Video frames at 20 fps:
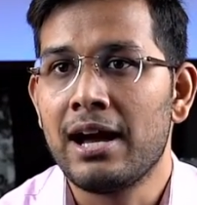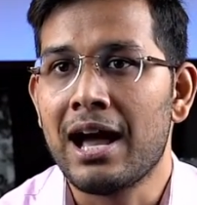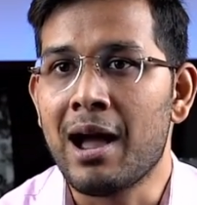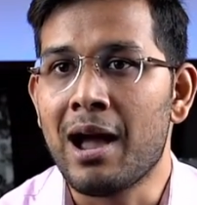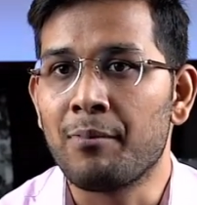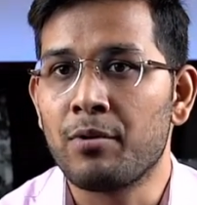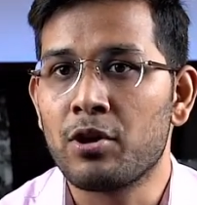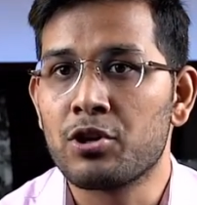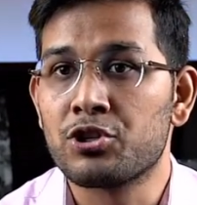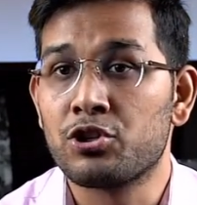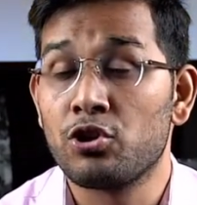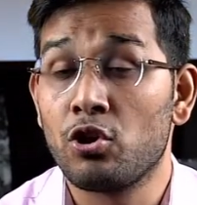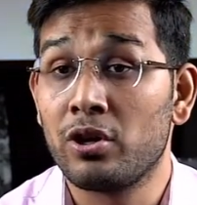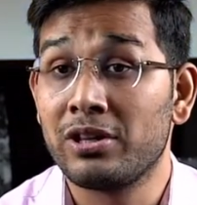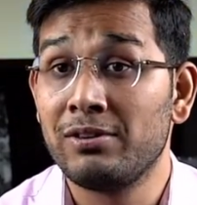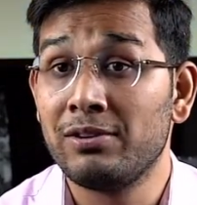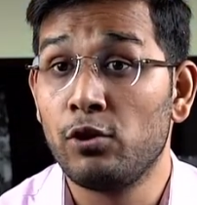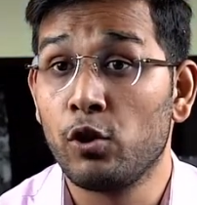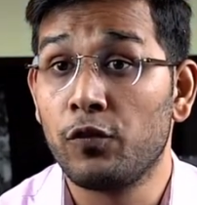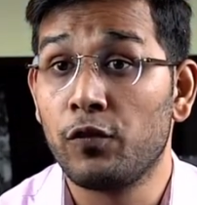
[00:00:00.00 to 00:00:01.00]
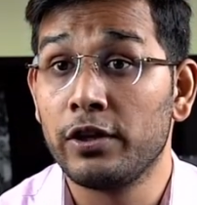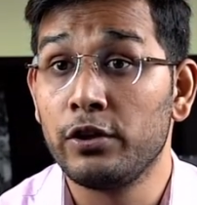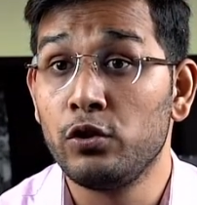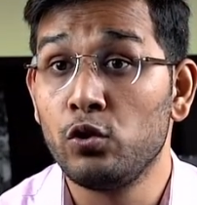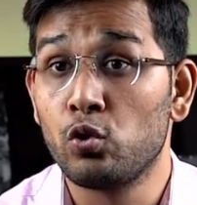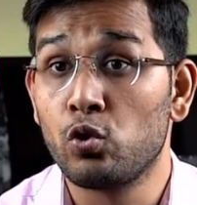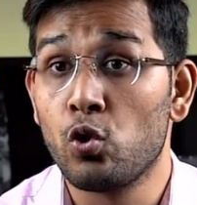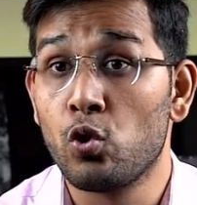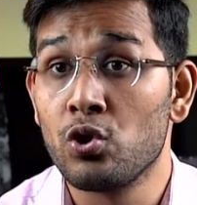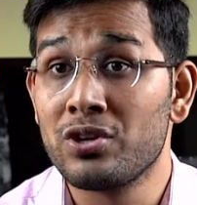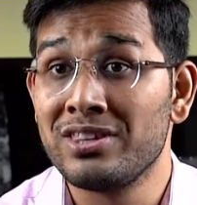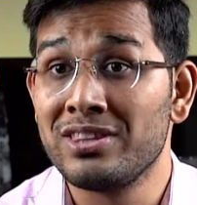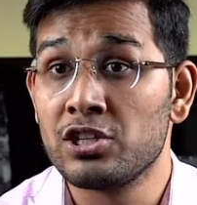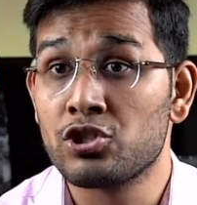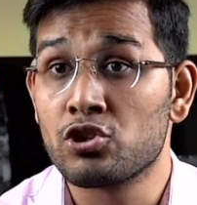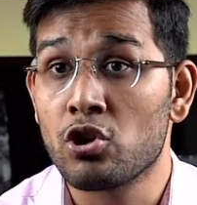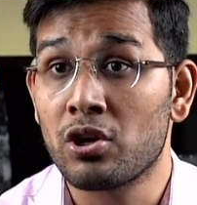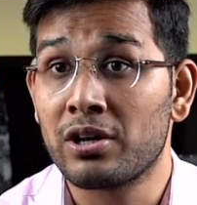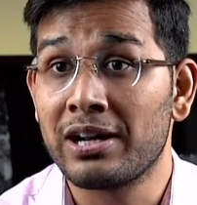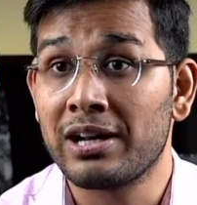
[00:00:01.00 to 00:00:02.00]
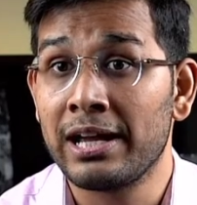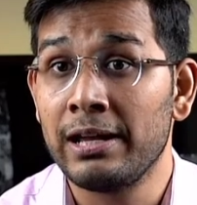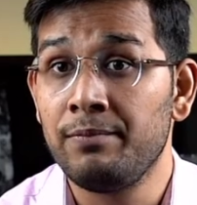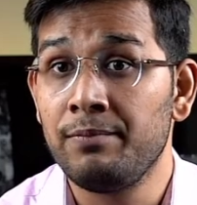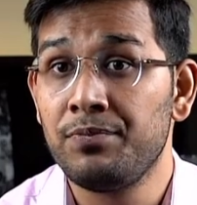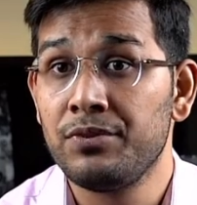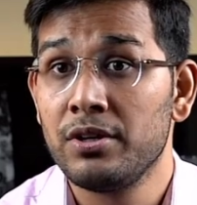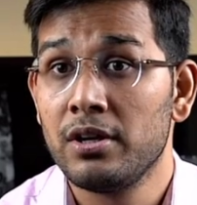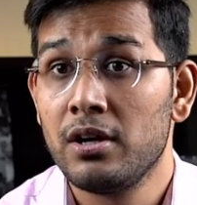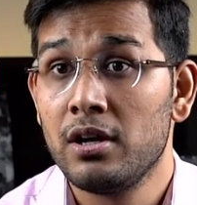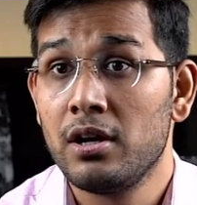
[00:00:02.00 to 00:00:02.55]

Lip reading: I'm not sure. They will look for new coach in the short time.